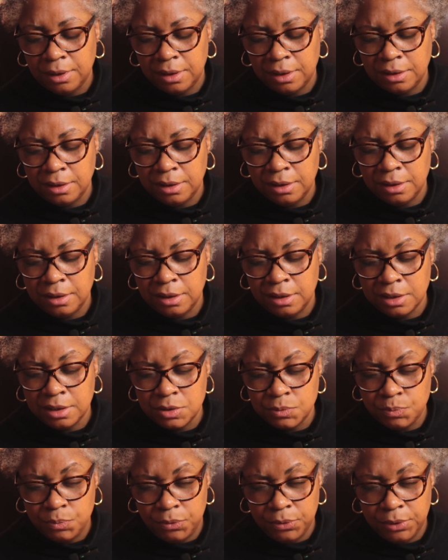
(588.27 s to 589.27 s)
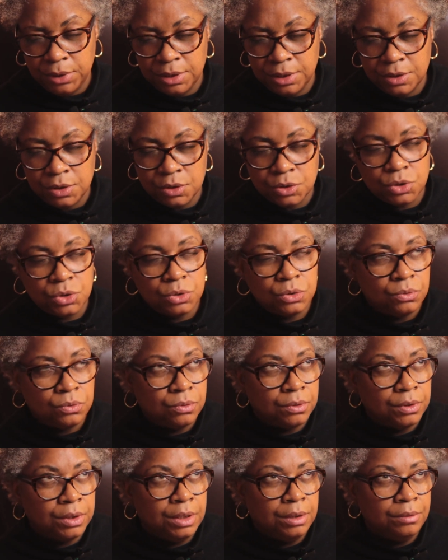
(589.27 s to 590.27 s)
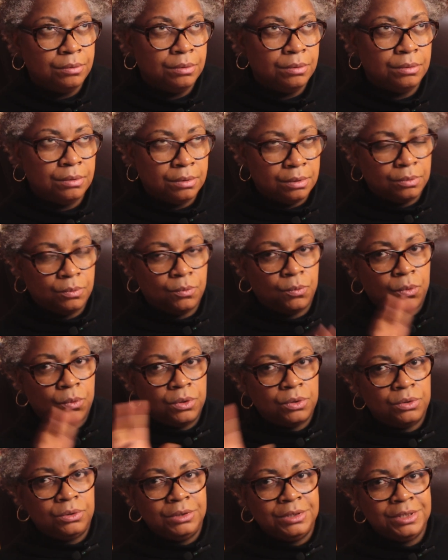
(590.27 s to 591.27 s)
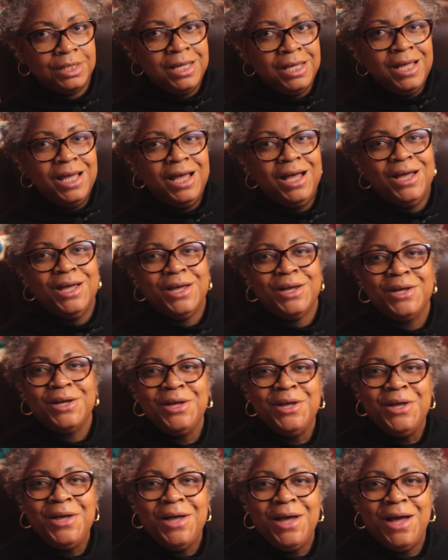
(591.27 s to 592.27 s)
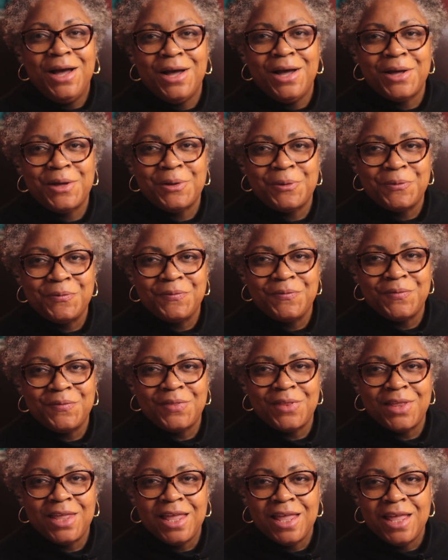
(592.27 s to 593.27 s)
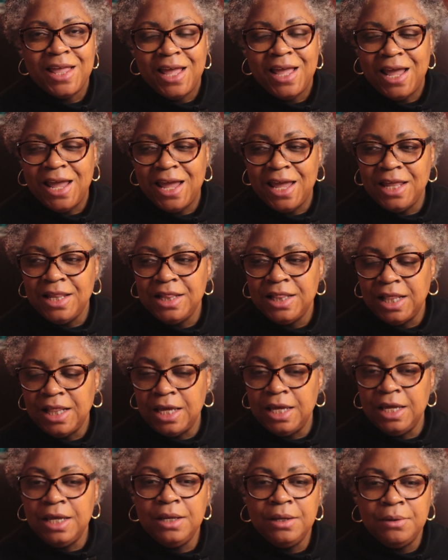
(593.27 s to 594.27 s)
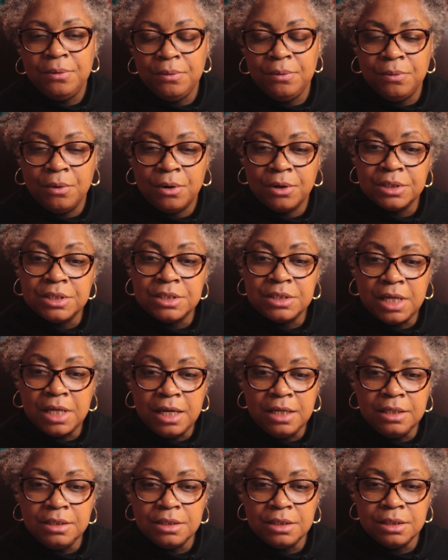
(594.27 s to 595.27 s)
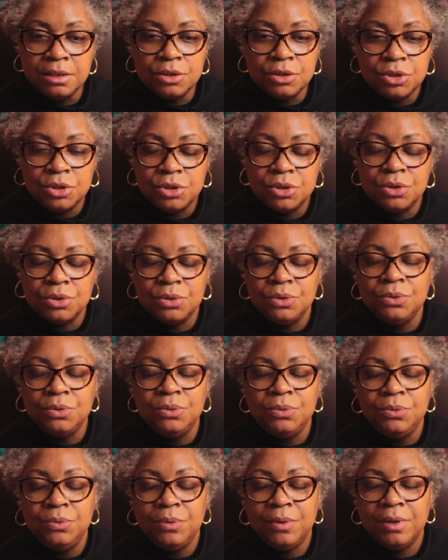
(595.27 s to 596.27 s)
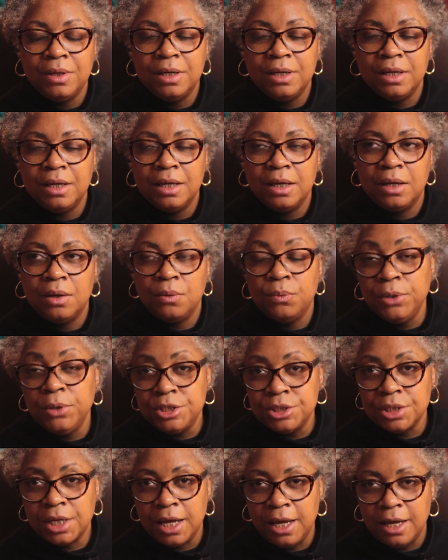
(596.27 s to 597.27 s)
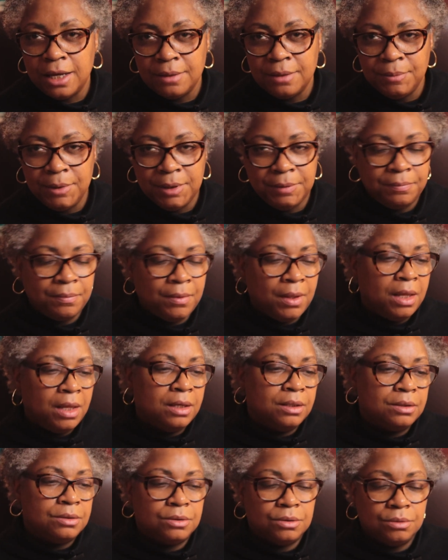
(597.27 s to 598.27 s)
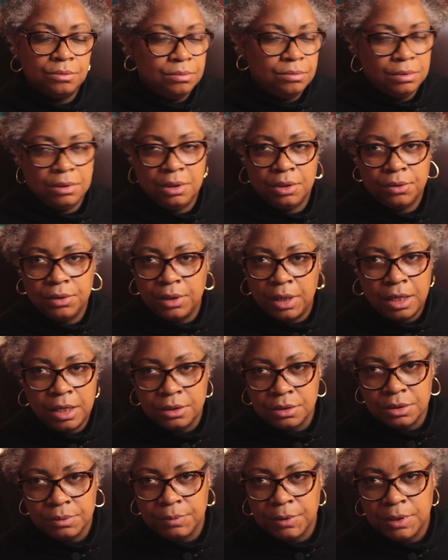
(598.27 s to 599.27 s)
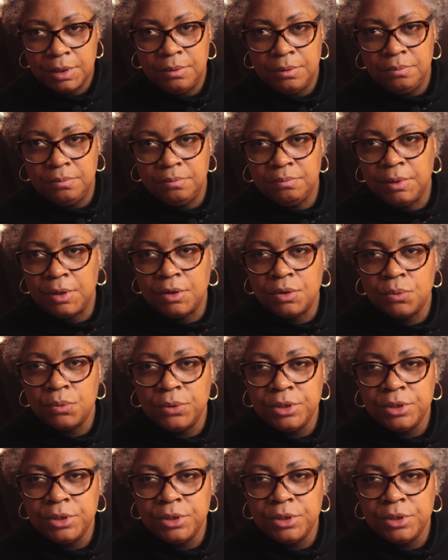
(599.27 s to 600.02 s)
at this point in the story world. uh, and they are sent to a witch academy to learn how to be better